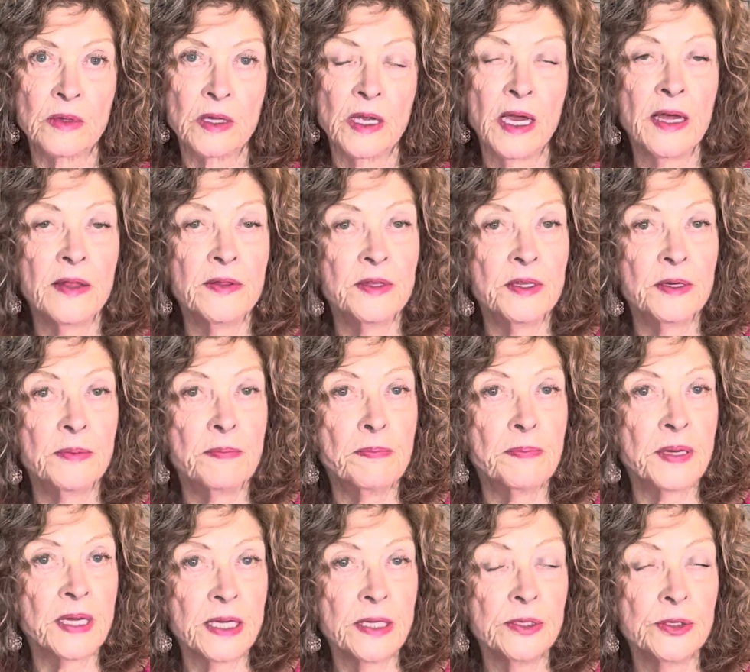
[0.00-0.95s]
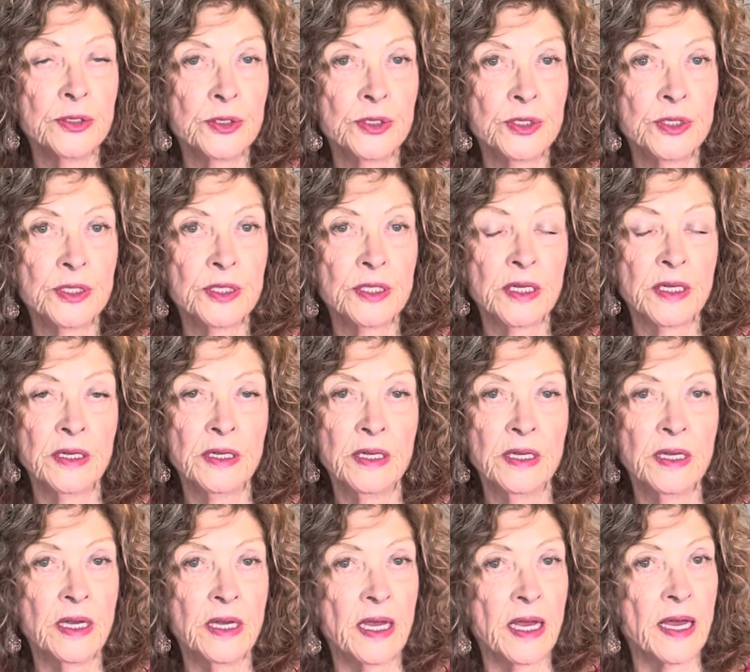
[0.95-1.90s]
and the peace
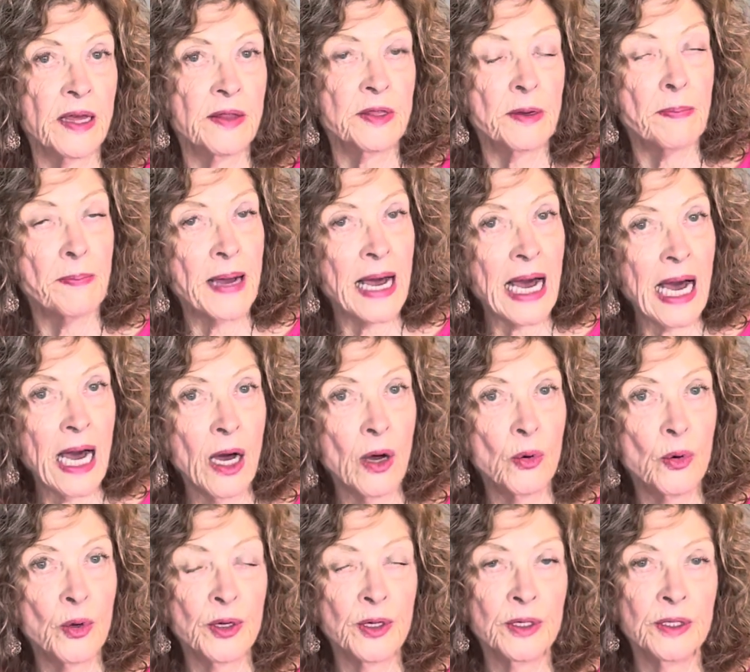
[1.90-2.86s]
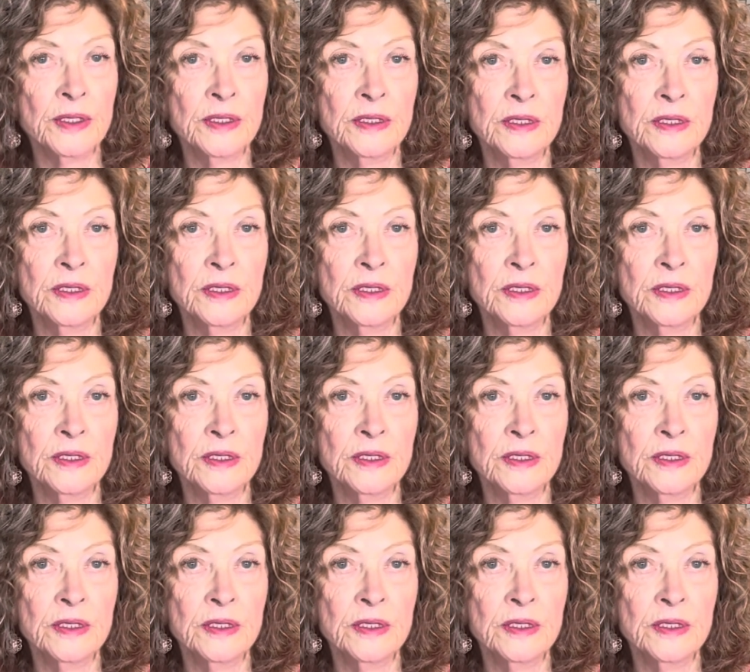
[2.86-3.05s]
and the power,